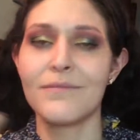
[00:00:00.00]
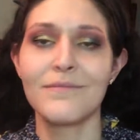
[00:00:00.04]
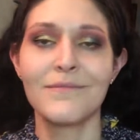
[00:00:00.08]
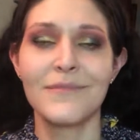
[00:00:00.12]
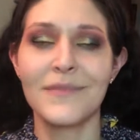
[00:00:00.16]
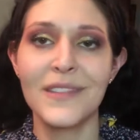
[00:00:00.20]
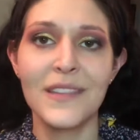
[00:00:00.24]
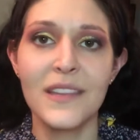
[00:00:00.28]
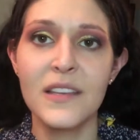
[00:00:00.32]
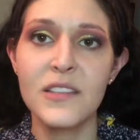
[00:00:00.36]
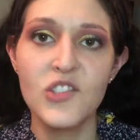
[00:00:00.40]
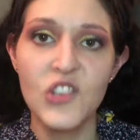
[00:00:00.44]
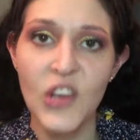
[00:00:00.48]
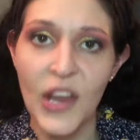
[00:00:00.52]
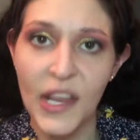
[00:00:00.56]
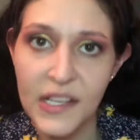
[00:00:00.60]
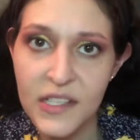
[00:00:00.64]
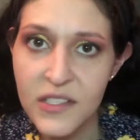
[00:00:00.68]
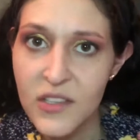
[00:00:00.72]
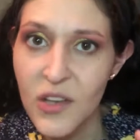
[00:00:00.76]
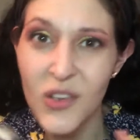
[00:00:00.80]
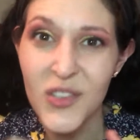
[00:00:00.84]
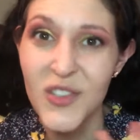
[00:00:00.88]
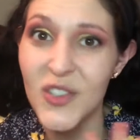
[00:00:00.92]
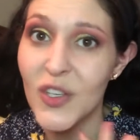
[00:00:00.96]
The shade
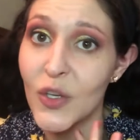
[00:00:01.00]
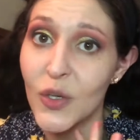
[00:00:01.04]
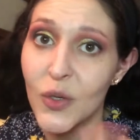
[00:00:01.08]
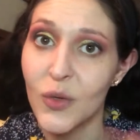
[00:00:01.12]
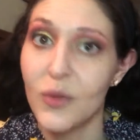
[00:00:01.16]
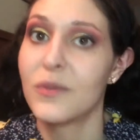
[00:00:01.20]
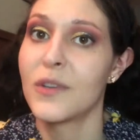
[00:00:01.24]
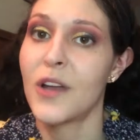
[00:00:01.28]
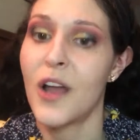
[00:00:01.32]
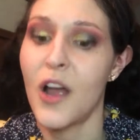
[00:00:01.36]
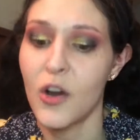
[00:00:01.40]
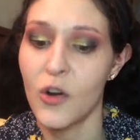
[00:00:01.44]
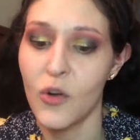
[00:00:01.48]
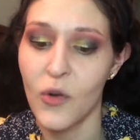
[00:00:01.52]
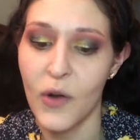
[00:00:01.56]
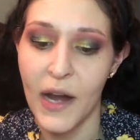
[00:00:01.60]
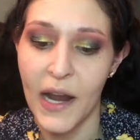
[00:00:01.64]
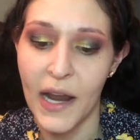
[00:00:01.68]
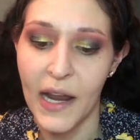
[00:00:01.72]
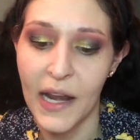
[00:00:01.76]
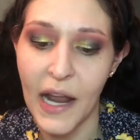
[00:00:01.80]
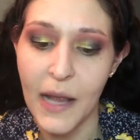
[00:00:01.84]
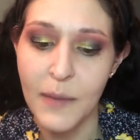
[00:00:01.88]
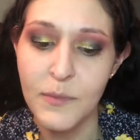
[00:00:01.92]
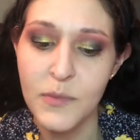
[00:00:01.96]
is also not
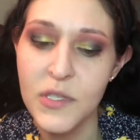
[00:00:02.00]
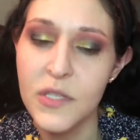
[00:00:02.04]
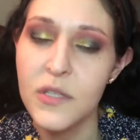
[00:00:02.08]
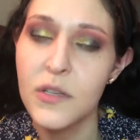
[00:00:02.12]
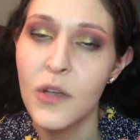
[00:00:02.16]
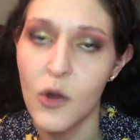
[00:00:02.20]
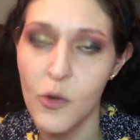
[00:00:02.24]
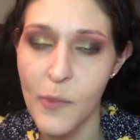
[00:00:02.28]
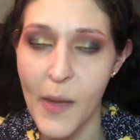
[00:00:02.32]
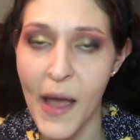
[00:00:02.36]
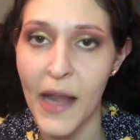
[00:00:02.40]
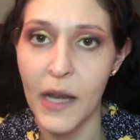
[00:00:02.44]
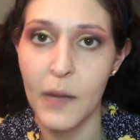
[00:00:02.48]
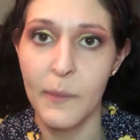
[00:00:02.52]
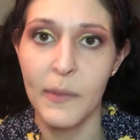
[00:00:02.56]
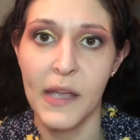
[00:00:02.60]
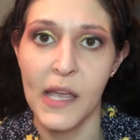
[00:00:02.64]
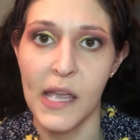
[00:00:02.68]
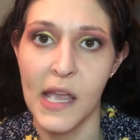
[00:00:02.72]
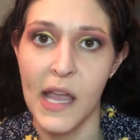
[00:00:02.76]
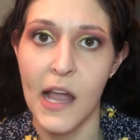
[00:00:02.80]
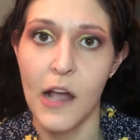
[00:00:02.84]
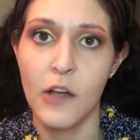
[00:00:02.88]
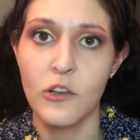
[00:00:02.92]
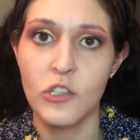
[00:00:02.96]
great. I'm so bad at
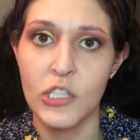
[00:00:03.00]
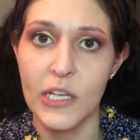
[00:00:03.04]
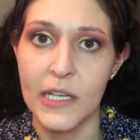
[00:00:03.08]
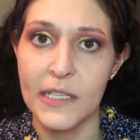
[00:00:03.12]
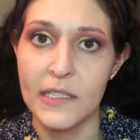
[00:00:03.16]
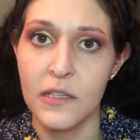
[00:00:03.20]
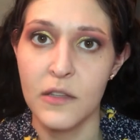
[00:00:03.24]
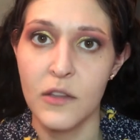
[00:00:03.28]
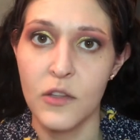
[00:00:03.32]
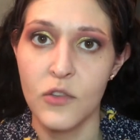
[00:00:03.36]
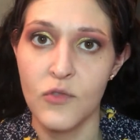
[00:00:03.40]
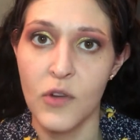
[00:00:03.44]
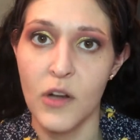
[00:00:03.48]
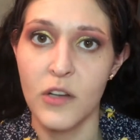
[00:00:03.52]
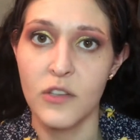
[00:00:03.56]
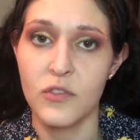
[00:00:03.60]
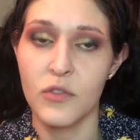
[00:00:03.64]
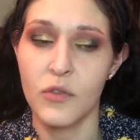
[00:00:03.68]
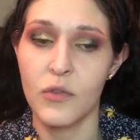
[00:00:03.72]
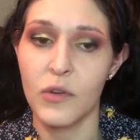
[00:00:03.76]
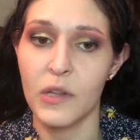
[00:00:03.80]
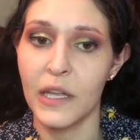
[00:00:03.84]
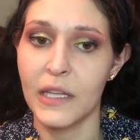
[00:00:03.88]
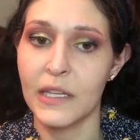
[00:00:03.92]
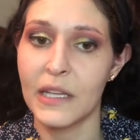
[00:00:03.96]
picking out shades at the
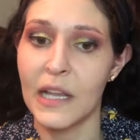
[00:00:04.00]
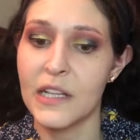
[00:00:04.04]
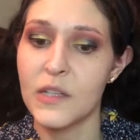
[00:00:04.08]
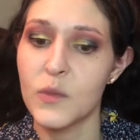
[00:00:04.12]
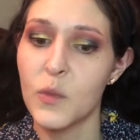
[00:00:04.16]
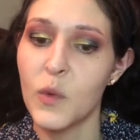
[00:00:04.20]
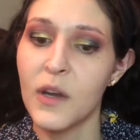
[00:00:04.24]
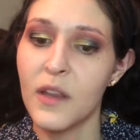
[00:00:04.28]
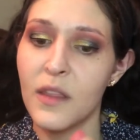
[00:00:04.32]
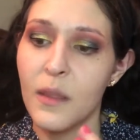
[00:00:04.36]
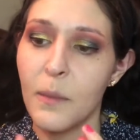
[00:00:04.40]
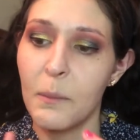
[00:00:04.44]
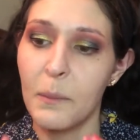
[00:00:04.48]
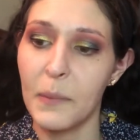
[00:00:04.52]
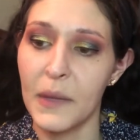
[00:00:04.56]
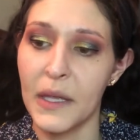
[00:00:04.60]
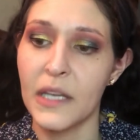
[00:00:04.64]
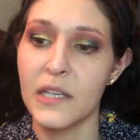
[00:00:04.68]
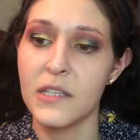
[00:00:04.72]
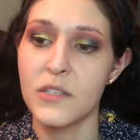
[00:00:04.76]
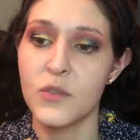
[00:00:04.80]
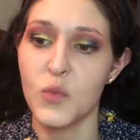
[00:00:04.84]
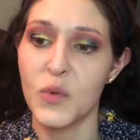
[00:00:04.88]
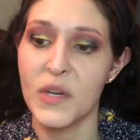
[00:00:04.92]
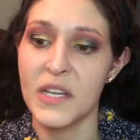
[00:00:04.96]
drugstore. Like that's one of the
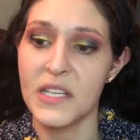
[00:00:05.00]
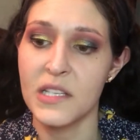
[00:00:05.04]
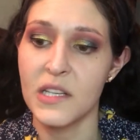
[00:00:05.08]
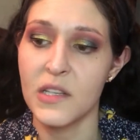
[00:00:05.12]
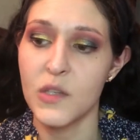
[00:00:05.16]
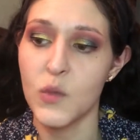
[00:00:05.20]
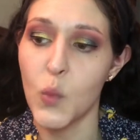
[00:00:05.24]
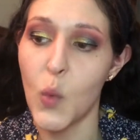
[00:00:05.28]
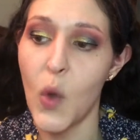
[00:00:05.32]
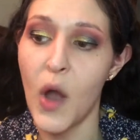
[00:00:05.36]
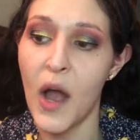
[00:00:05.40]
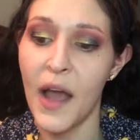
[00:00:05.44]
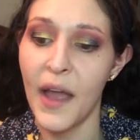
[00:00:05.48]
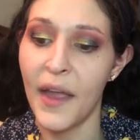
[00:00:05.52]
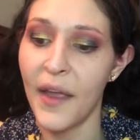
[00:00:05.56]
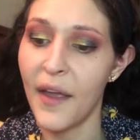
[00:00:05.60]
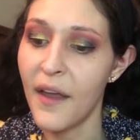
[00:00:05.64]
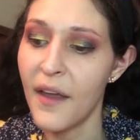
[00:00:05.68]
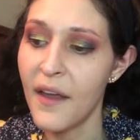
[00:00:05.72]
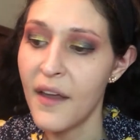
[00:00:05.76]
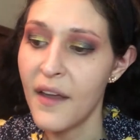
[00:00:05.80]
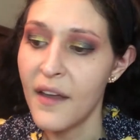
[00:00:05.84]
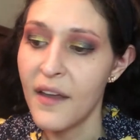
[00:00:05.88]
biggest reasons why